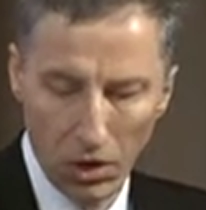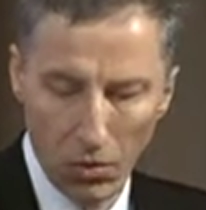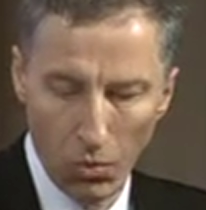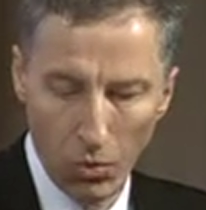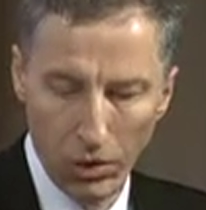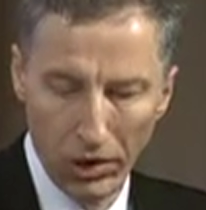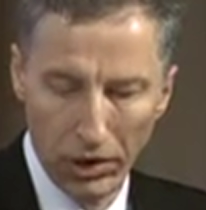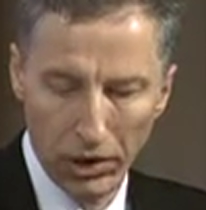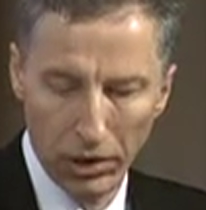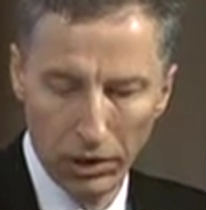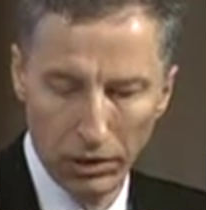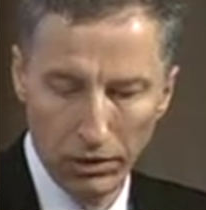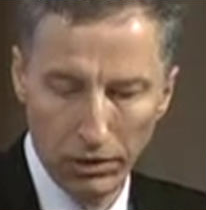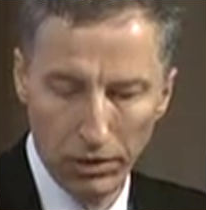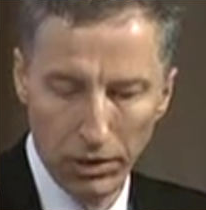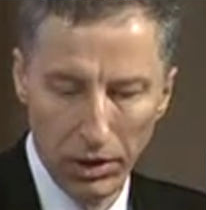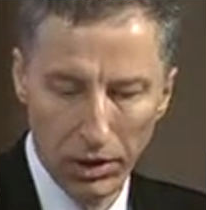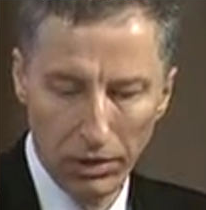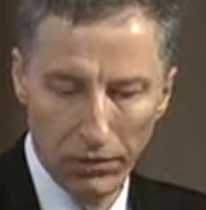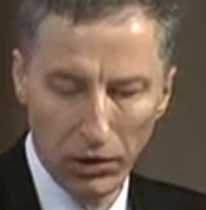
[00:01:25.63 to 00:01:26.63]
We can
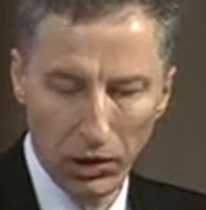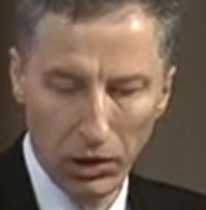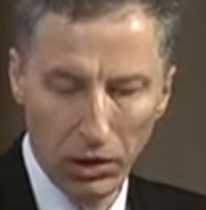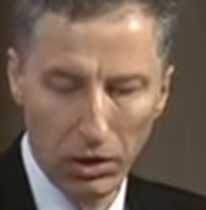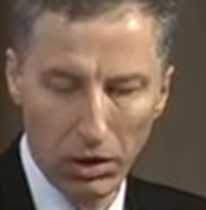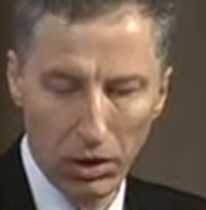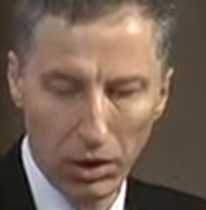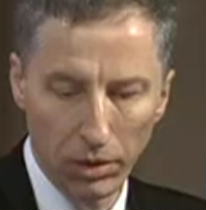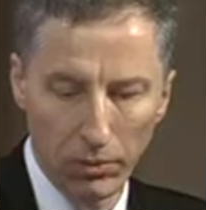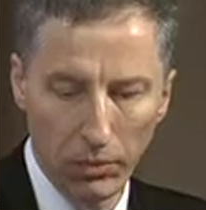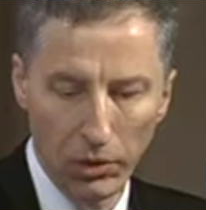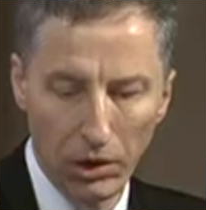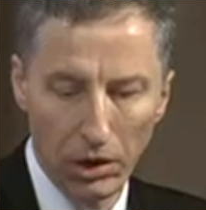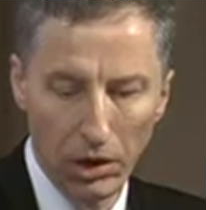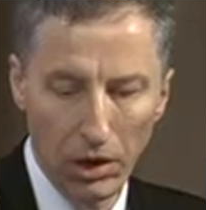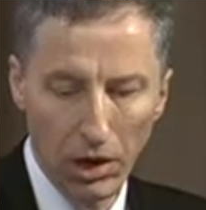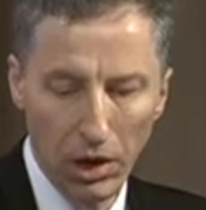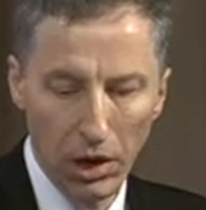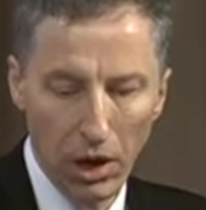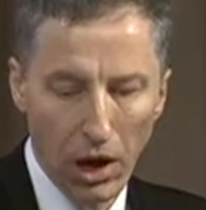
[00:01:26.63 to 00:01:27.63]
think of an
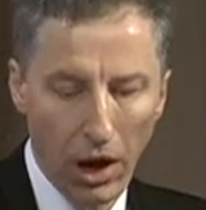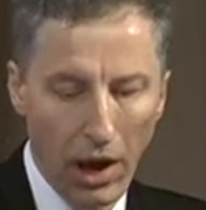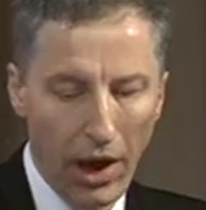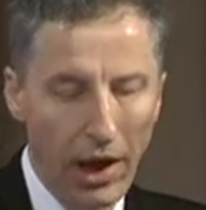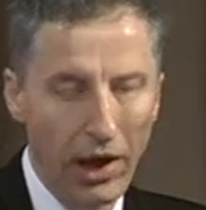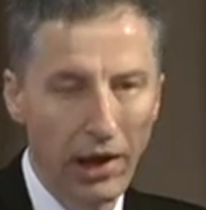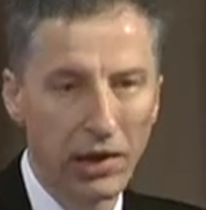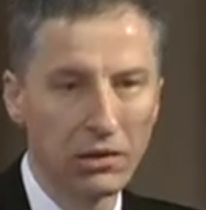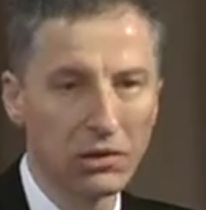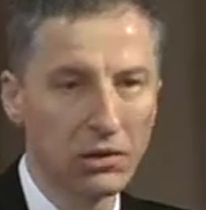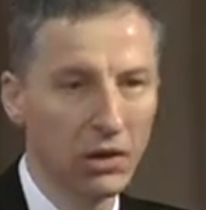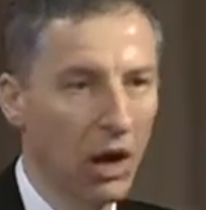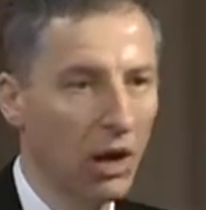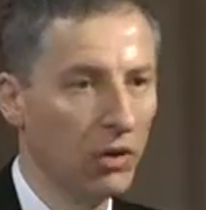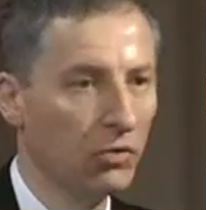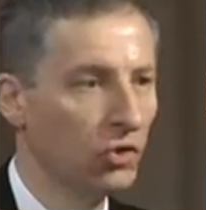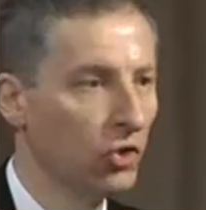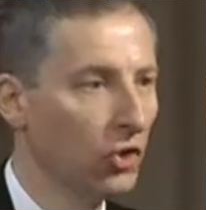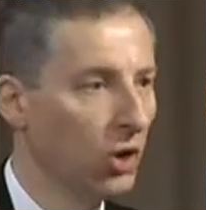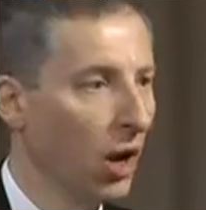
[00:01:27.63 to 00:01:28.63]
economy as a
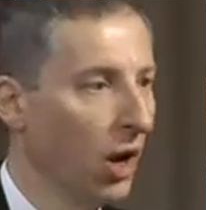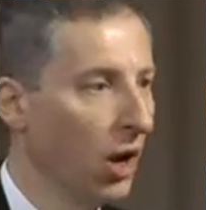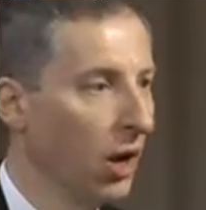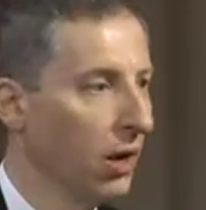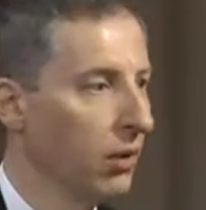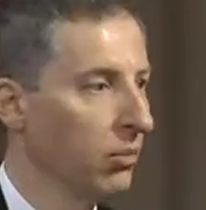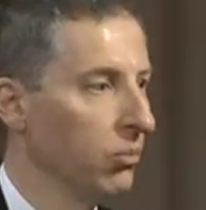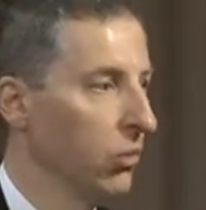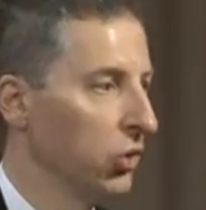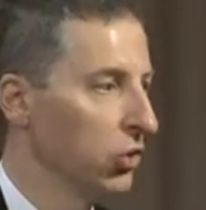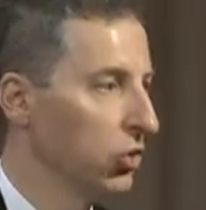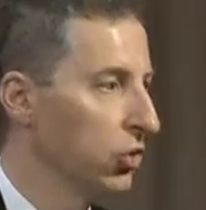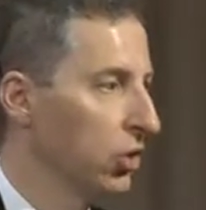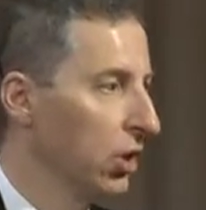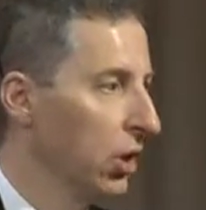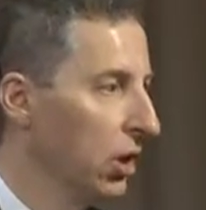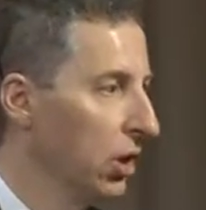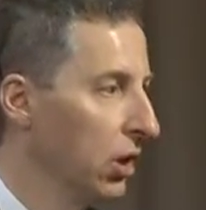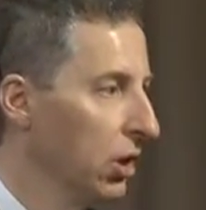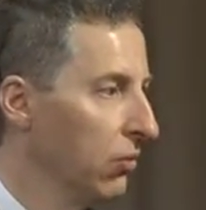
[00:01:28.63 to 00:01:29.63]
giant
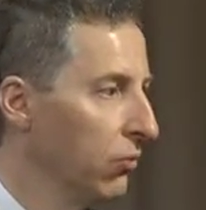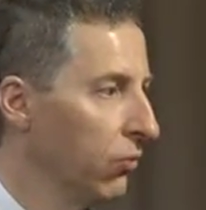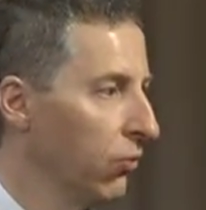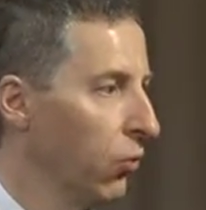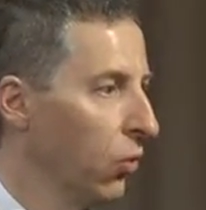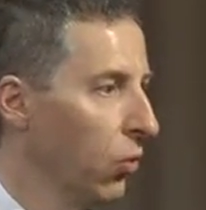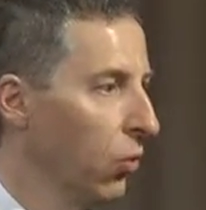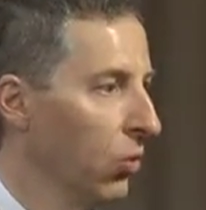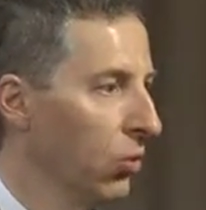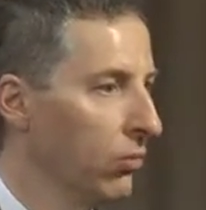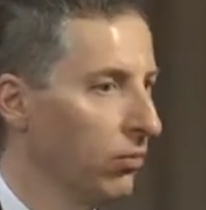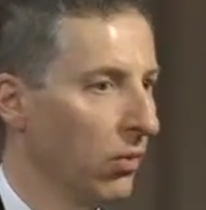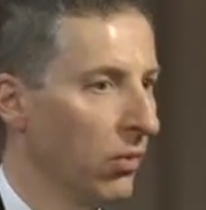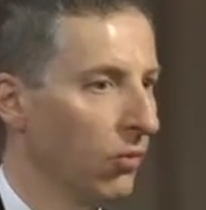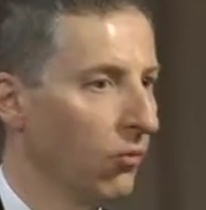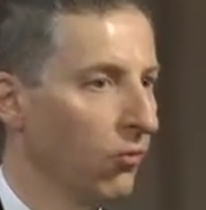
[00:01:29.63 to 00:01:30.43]
machine for